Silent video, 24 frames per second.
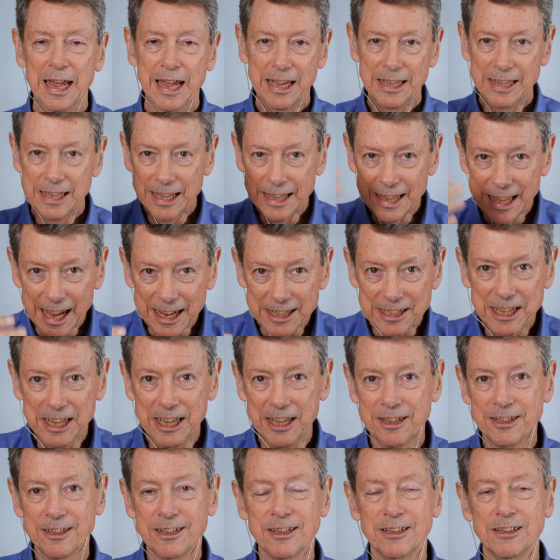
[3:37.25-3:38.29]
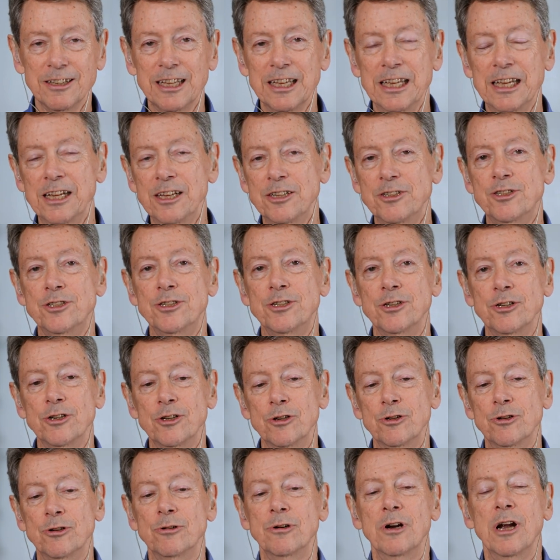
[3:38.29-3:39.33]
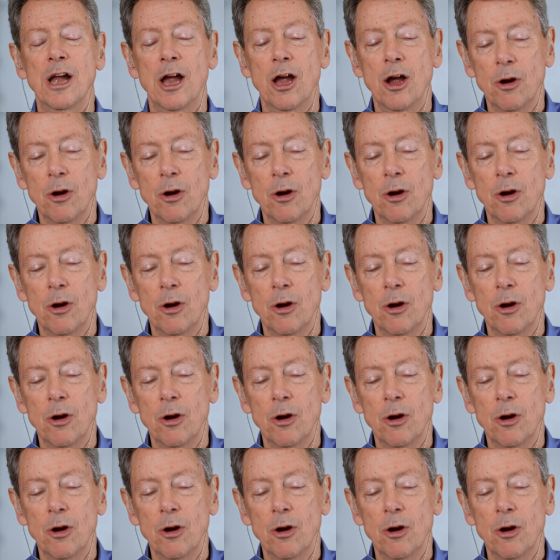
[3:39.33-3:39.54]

And then that can lead to